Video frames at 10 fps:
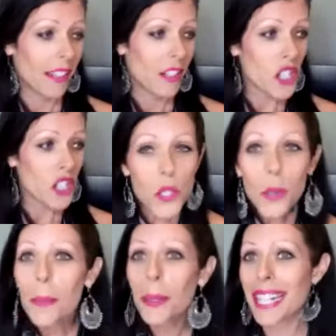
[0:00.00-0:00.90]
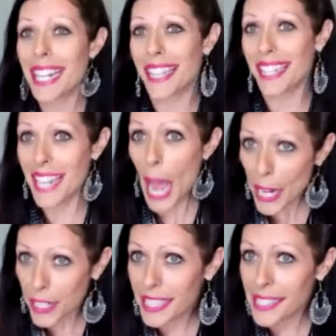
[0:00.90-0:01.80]
just so I wouldn't eat the
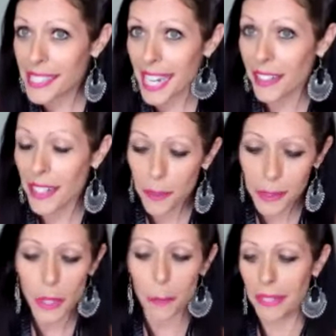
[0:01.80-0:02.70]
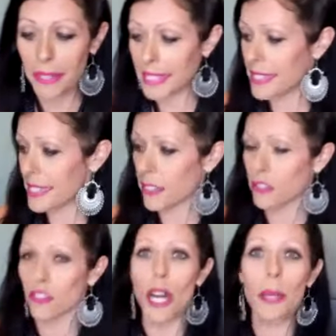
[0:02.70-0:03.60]
entire container, I would go put it in
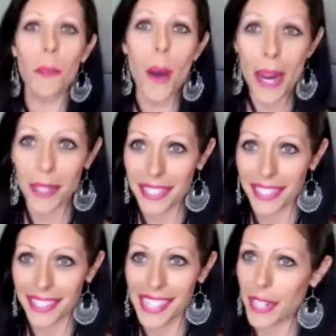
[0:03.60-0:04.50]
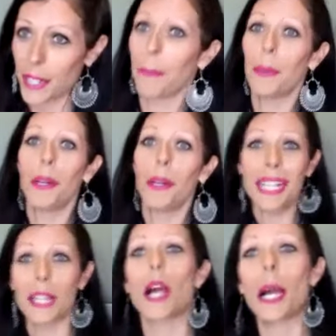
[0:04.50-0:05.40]
the run water in the container, put it
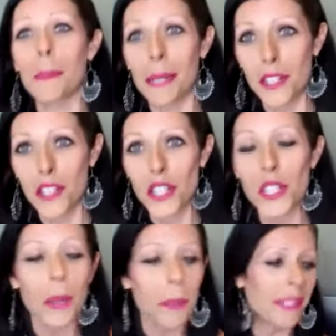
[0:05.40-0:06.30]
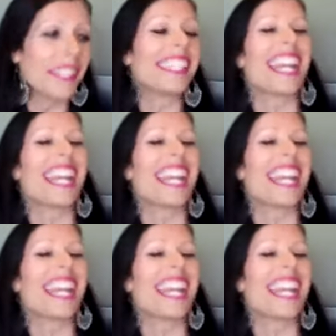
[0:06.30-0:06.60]
in the garbage, just so I wouldn't